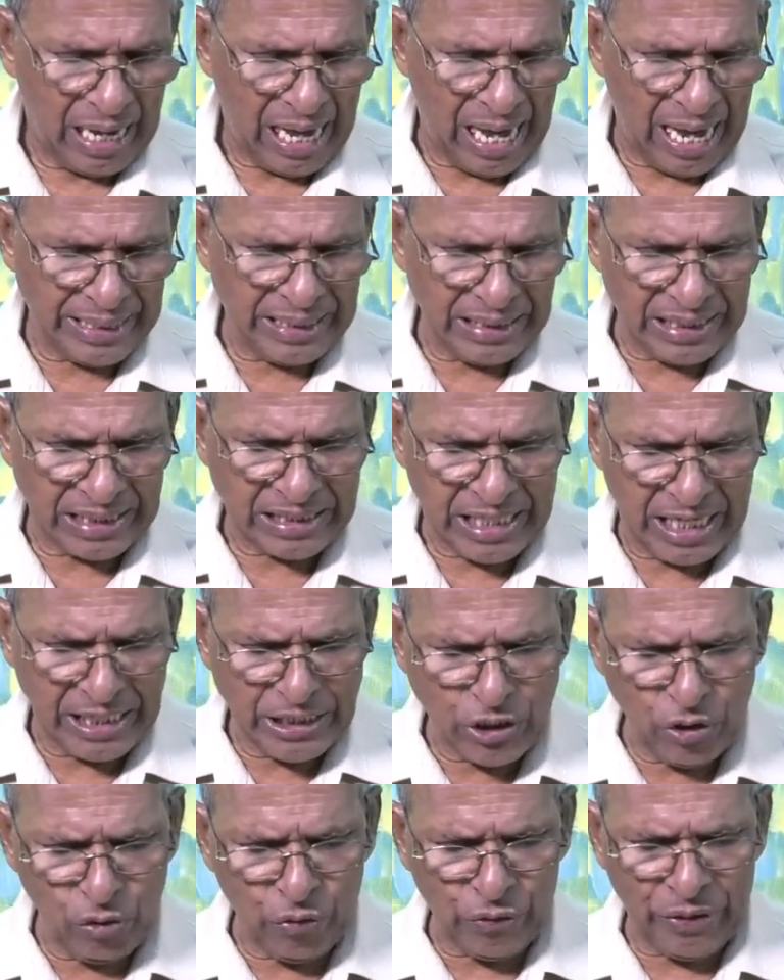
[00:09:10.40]
And the
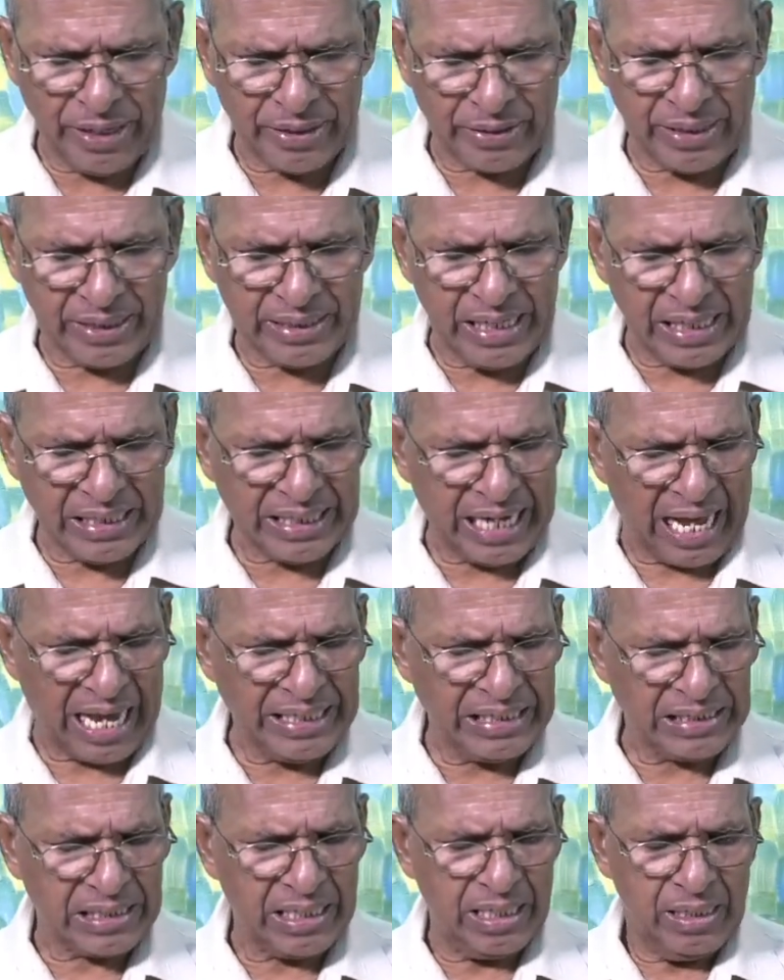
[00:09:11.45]
centurion
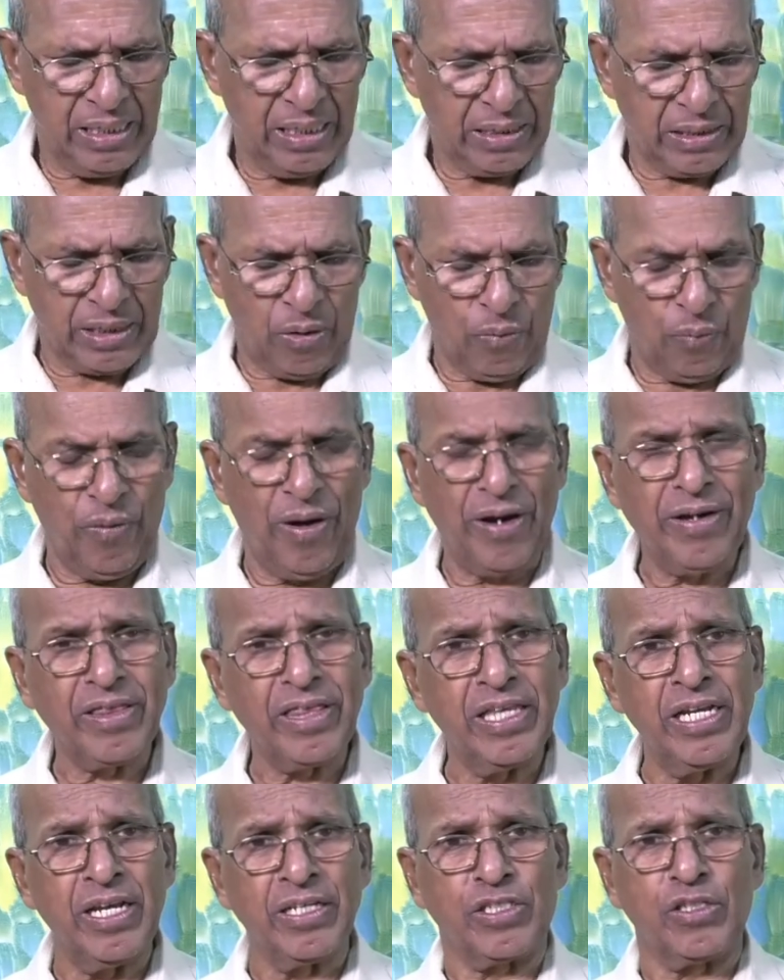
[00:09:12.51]
recognized the
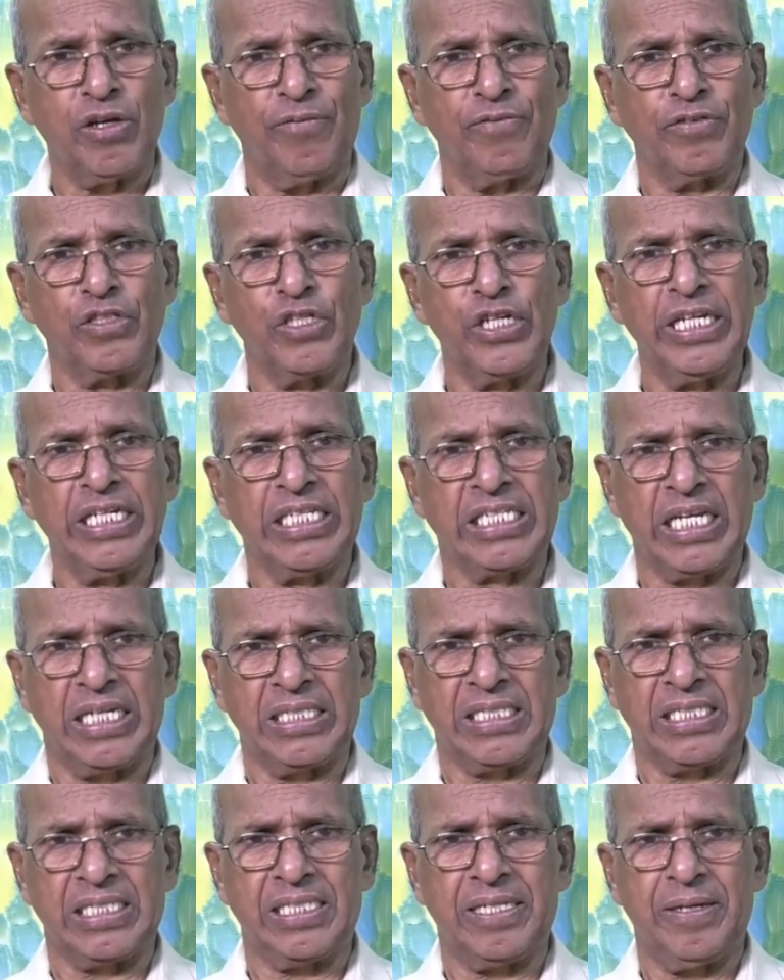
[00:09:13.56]
worthiness of
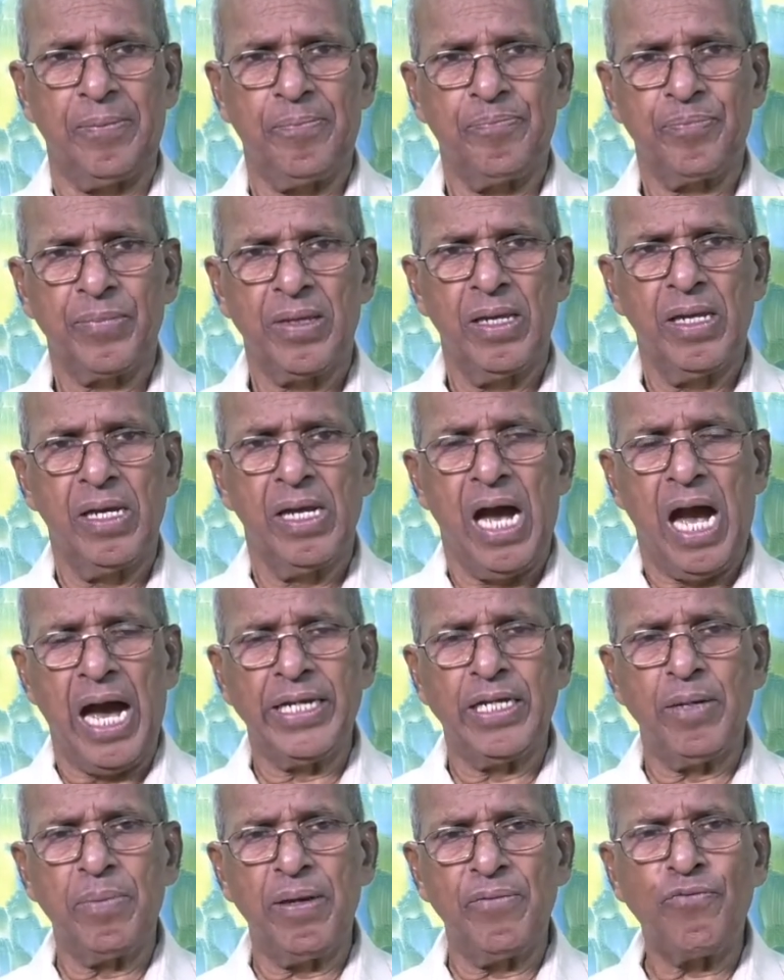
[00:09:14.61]
Jesus.
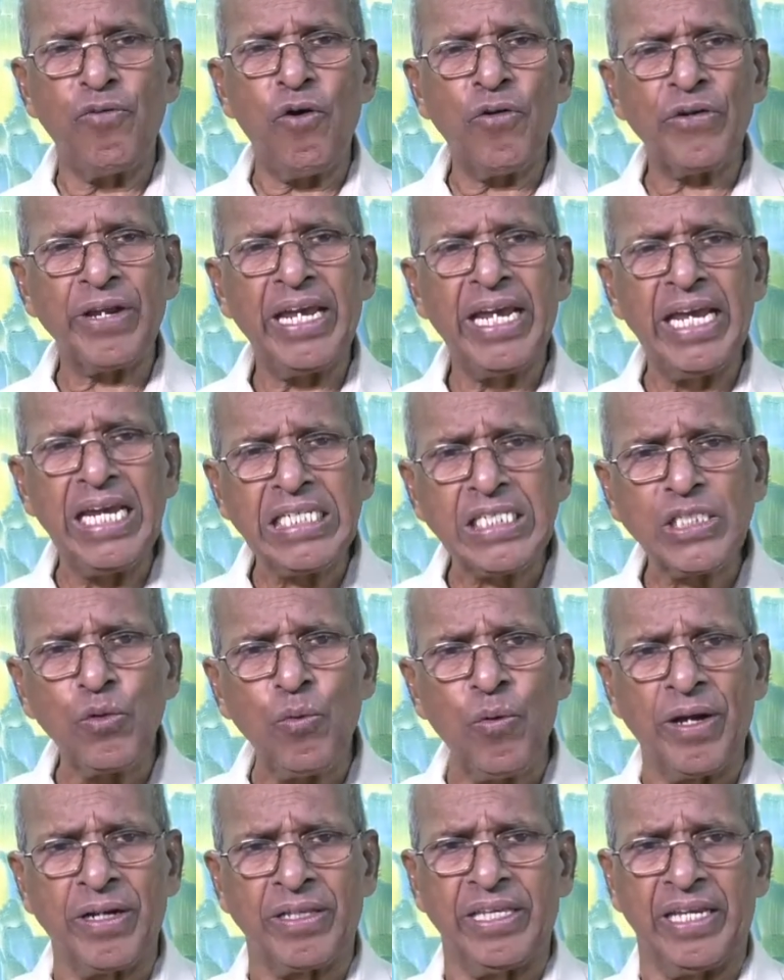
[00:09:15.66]
And before his
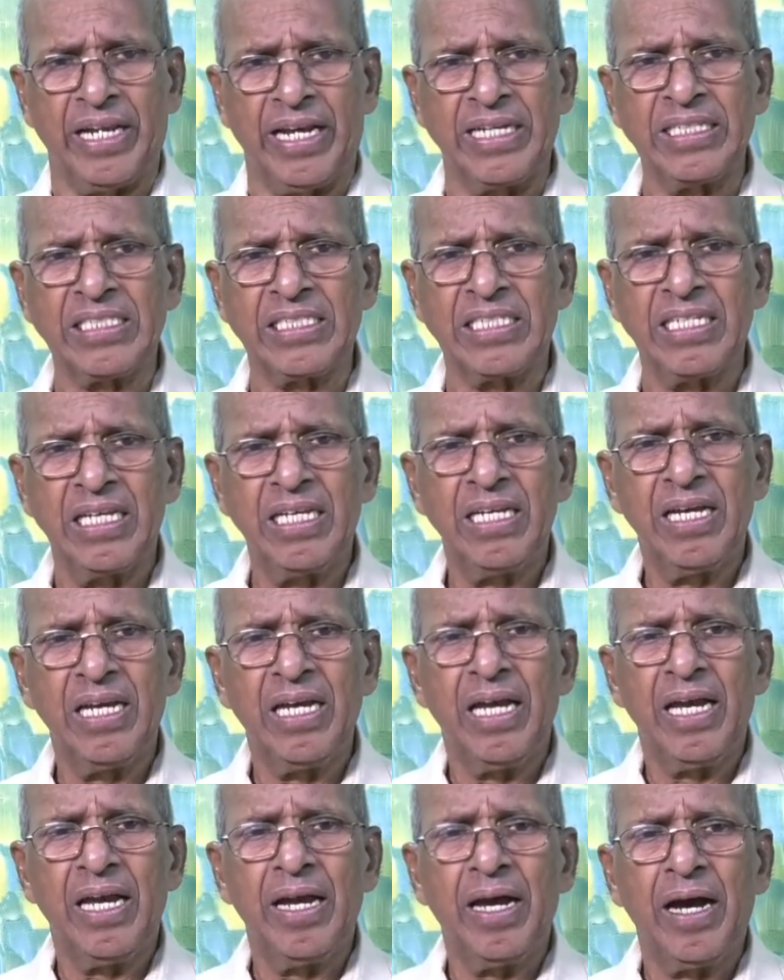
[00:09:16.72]
worthiness,
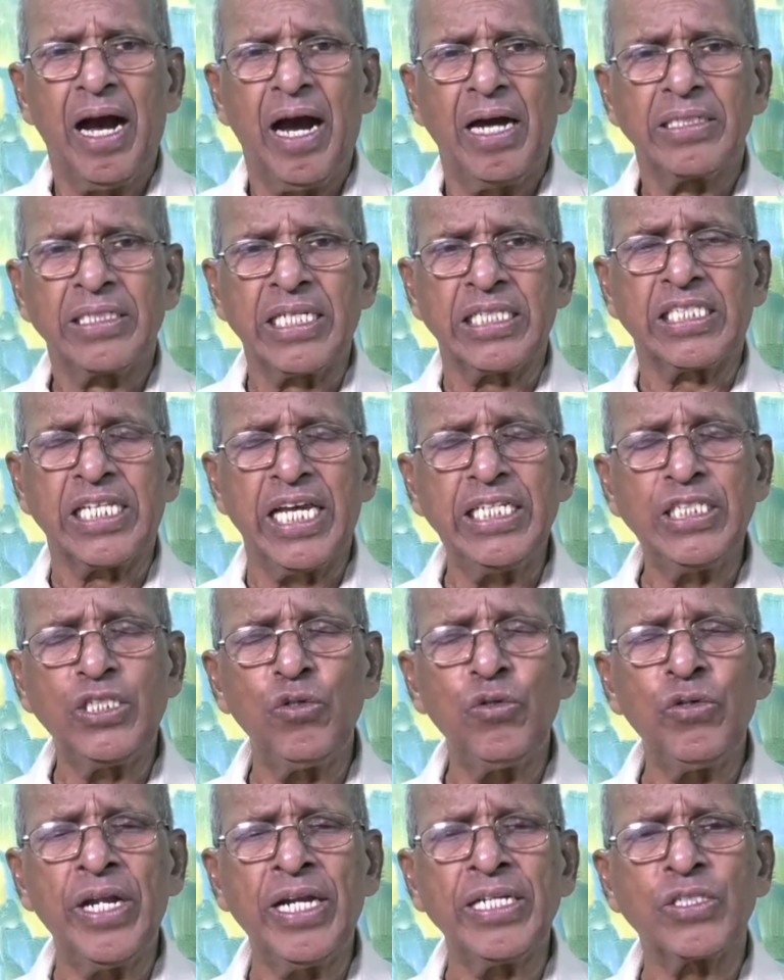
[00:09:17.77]
the
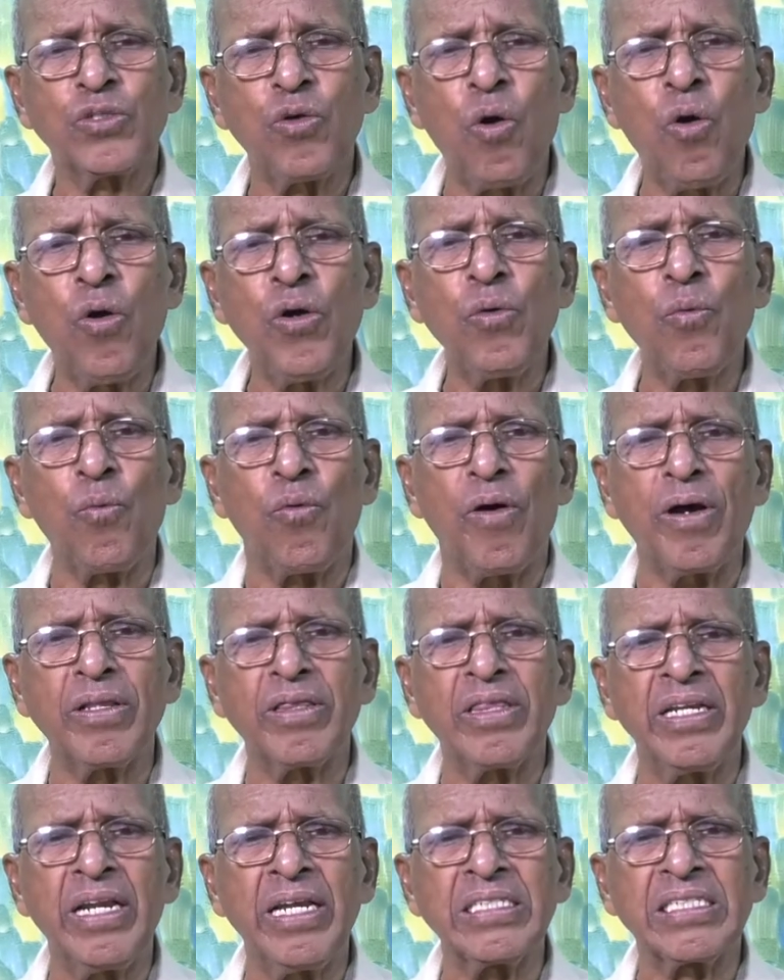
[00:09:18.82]
centurion's own
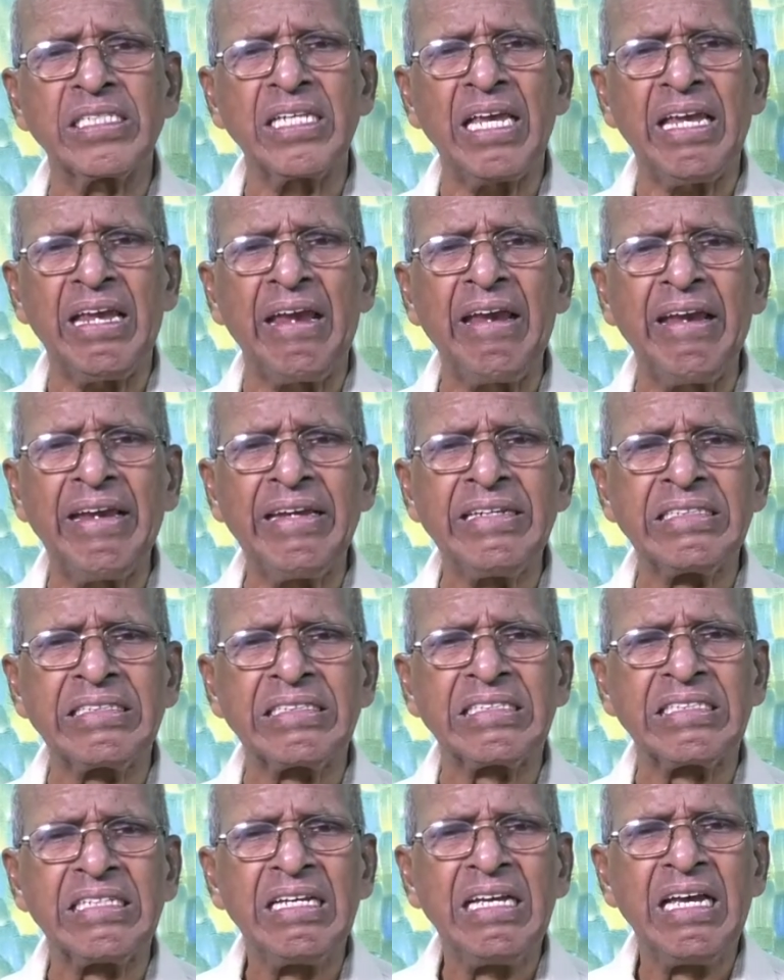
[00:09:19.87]
worthiness
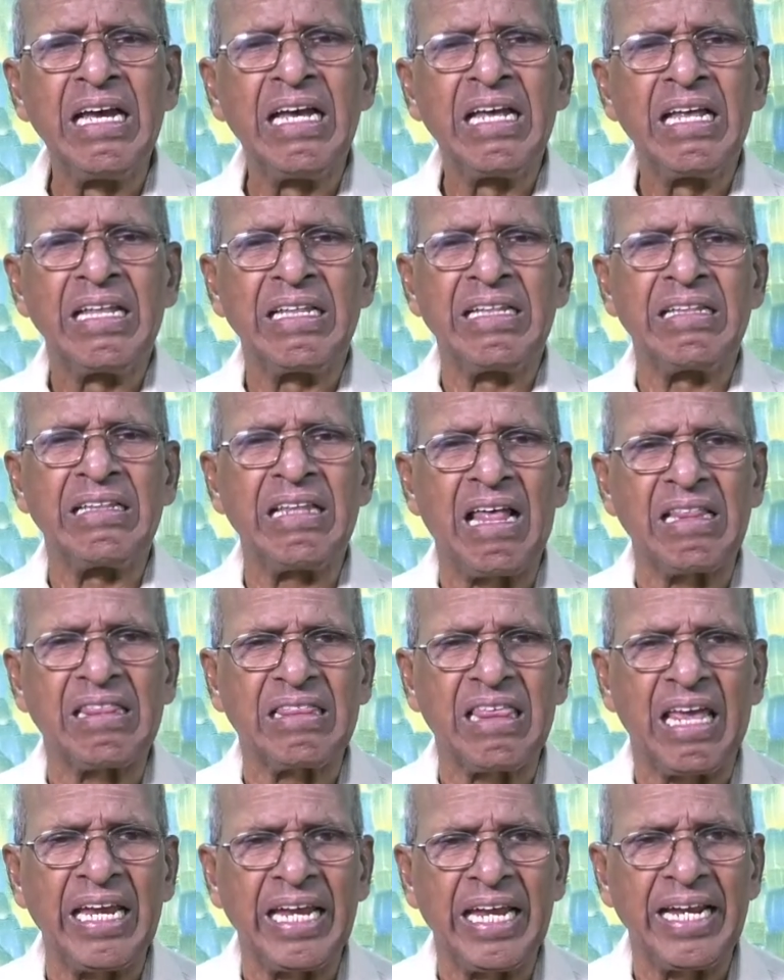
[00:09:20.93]
is
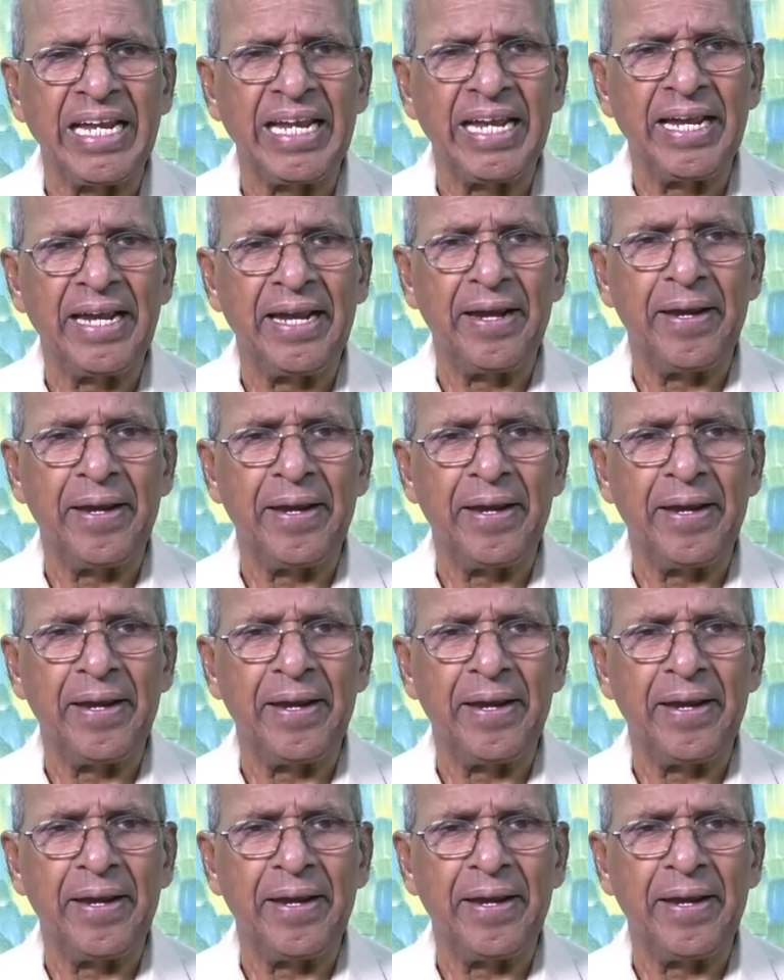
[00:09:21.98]
nothing.